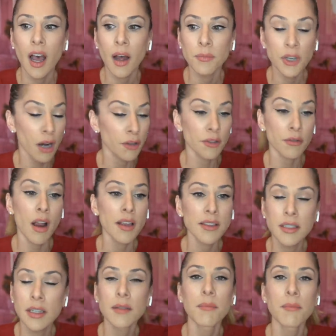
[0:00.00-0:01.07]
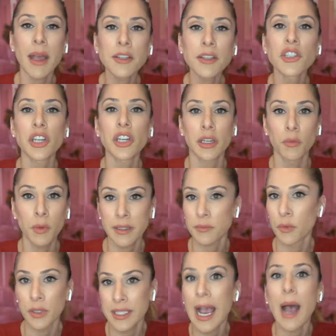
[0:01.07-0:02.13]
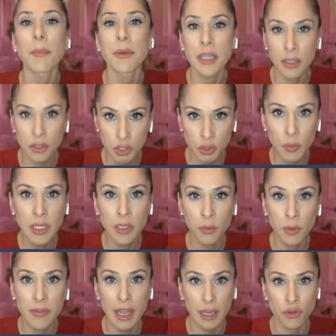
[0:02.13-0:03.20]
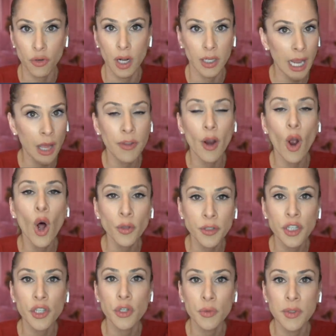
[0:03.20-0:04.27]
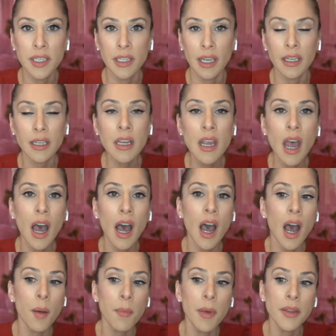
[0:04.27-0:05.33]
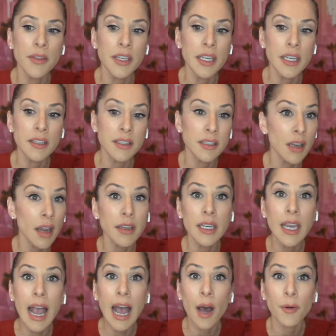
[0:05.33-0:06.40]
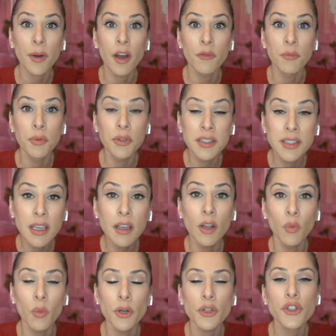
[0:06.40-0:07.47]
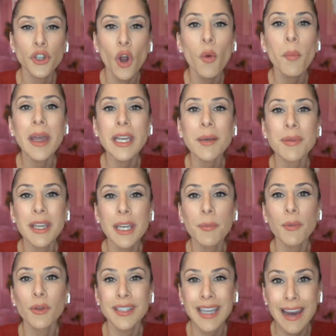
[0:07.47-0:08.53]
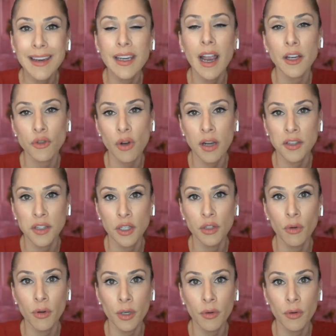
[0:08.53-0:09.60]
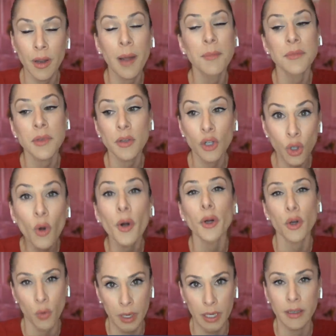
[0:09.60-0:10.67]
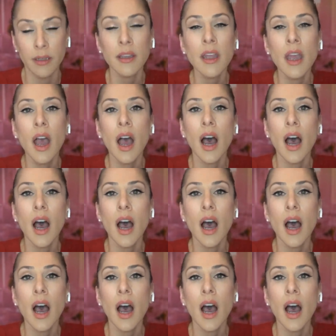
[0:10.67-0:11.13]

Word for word: um, Dr. Oz didn't mention what, what's happening in Sweden with that drug, how they halted using it. Um, the study out of Brazil, where so many people taking hydroxychloroquine, um,